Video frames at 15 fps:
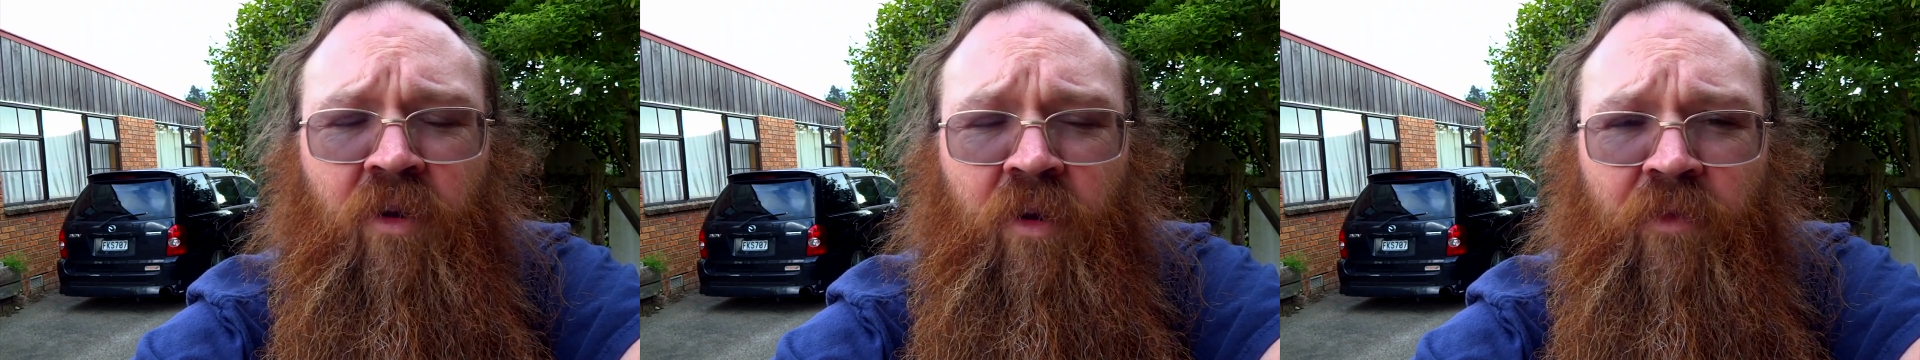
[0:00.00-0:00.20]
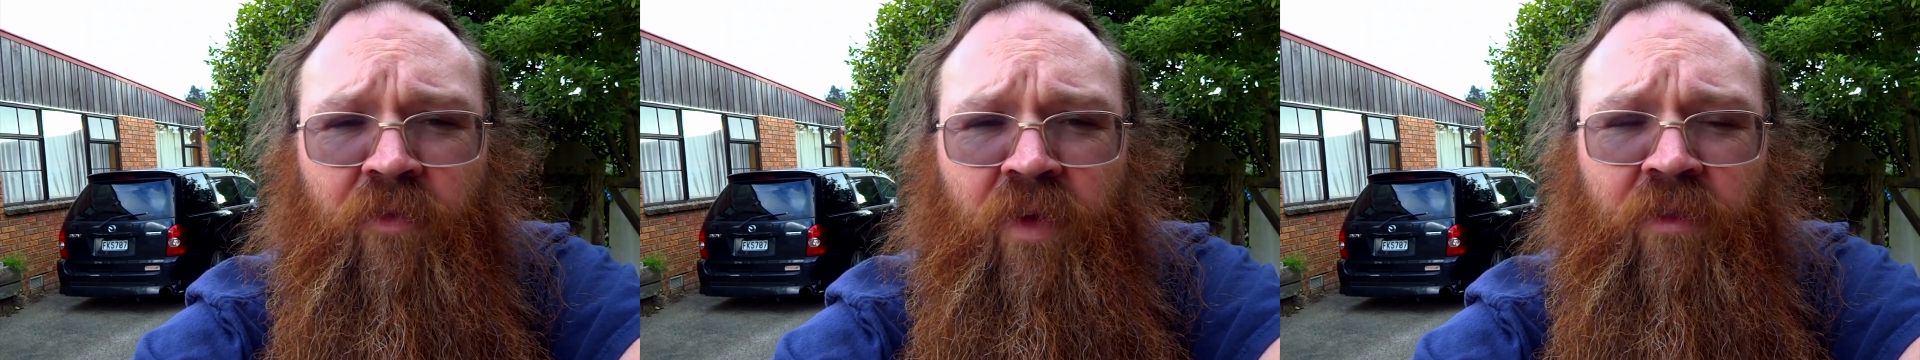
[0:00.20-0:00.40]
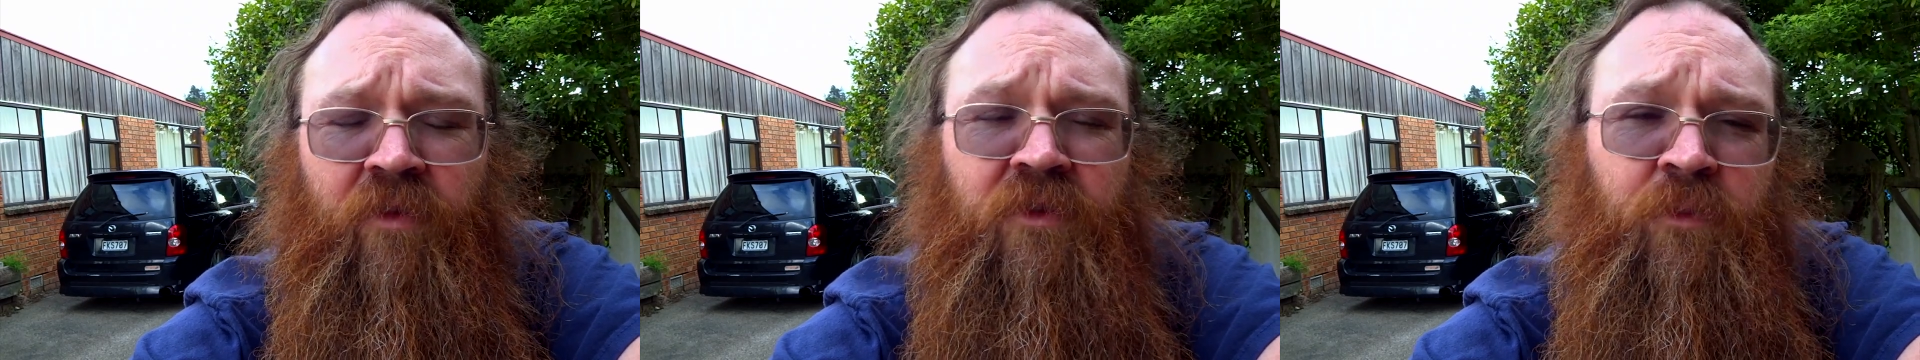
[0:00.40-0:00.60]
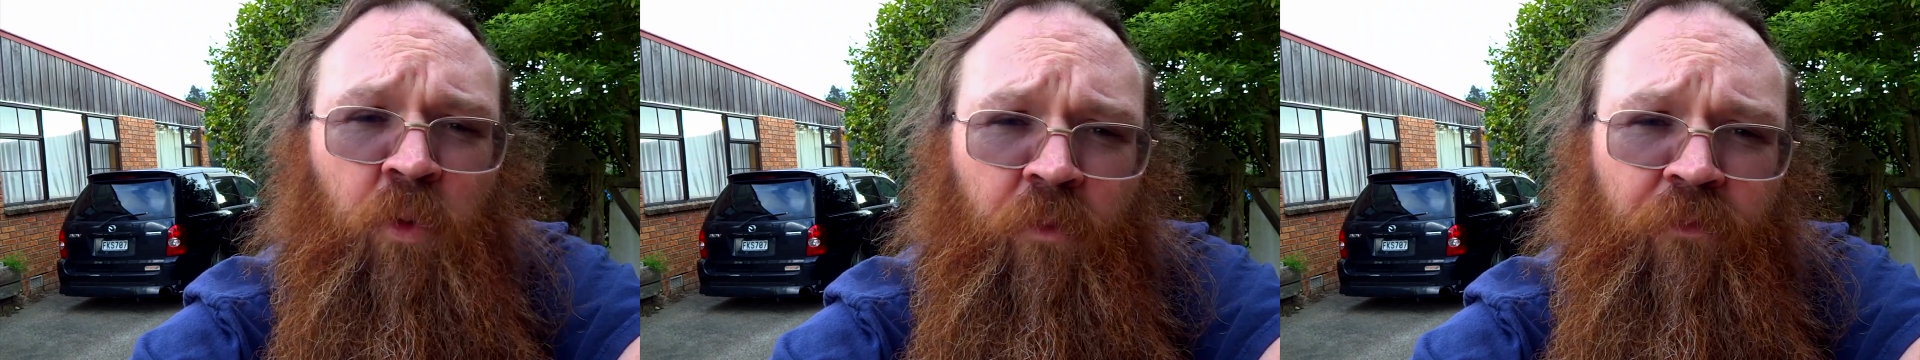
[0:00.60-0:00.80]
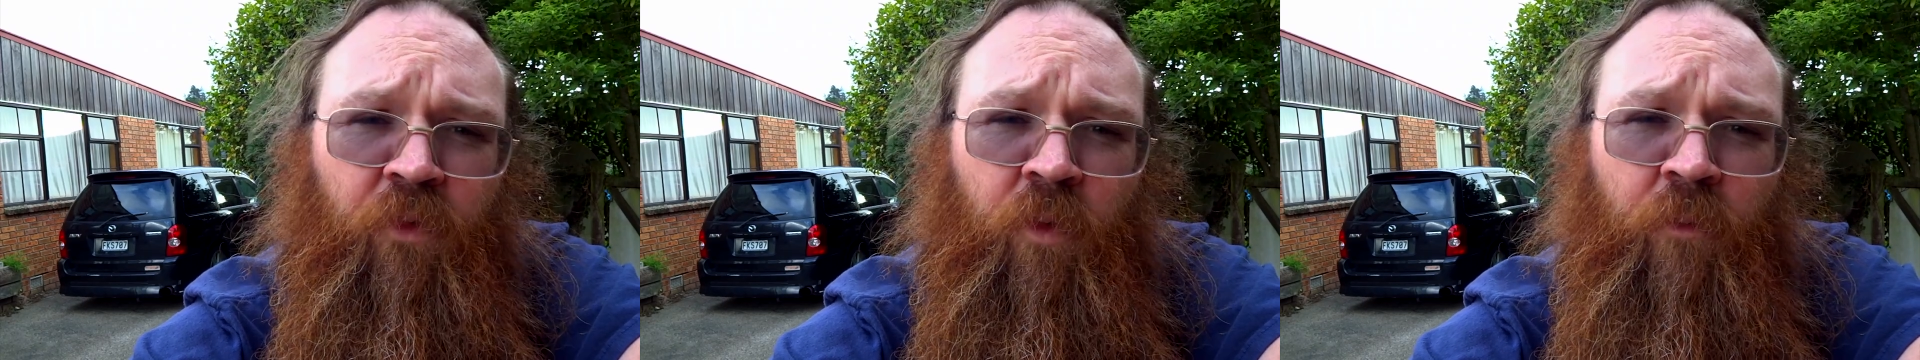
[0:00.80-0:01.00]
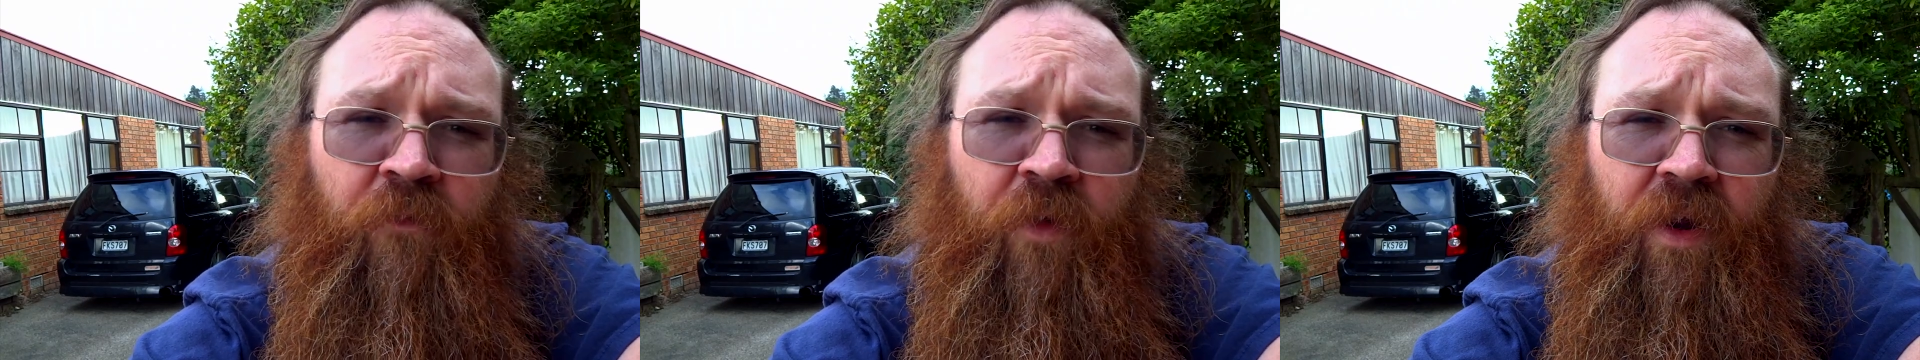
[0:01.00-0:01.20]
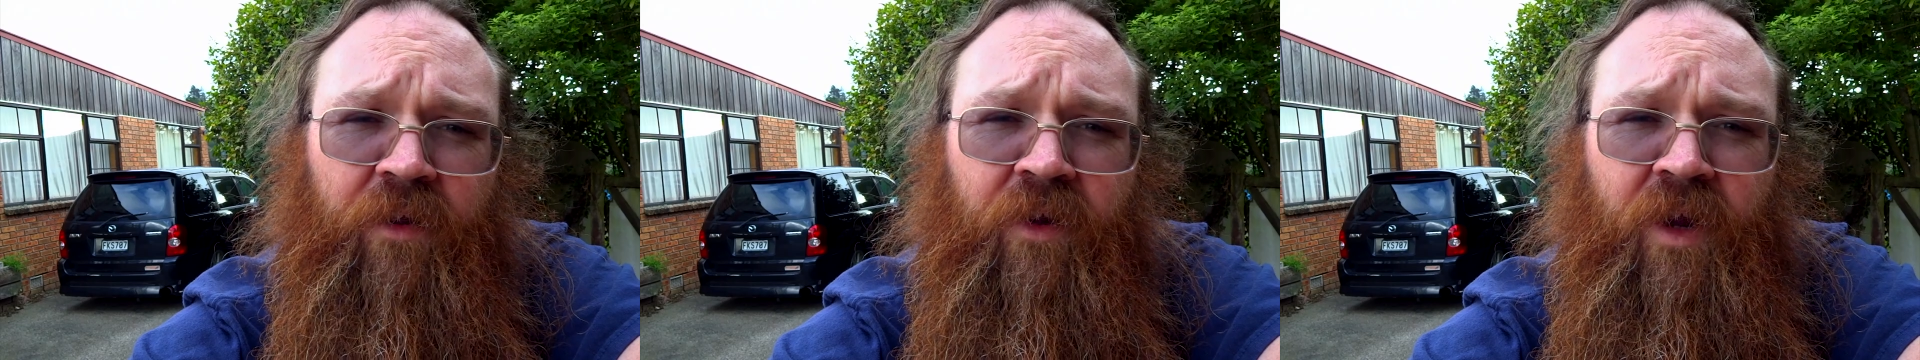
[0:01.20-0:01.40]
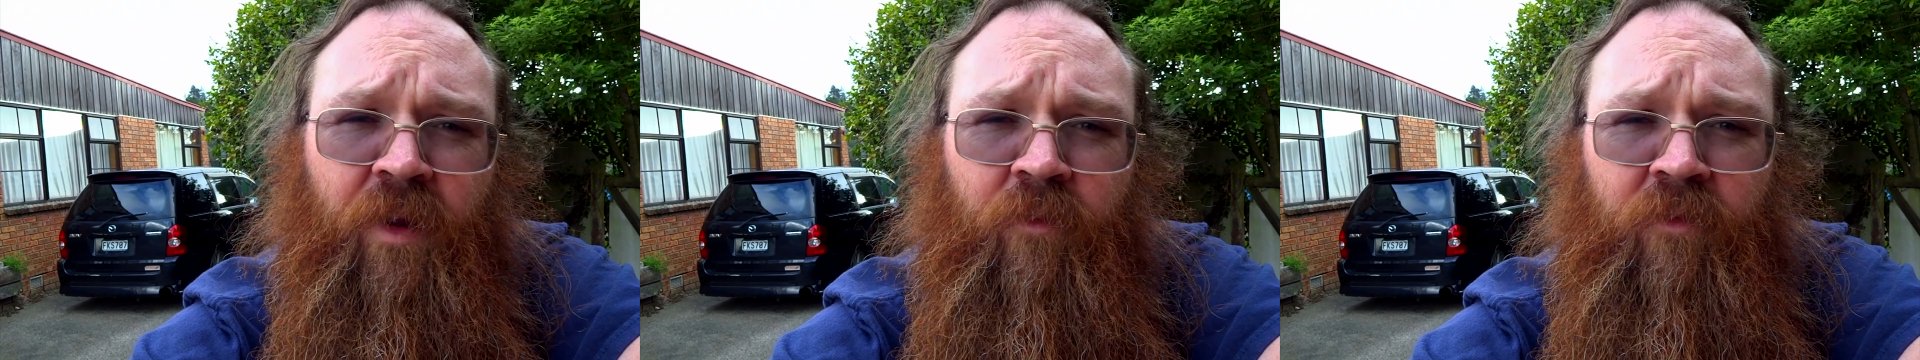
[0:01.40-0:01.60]
lot of other small form factor
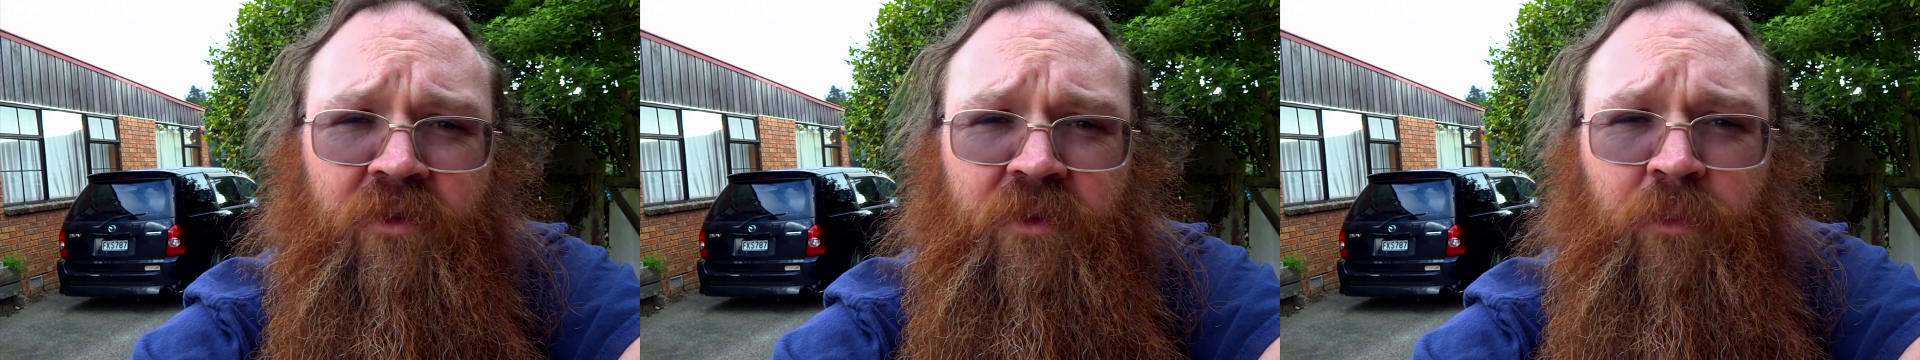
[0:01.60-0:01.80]
cameras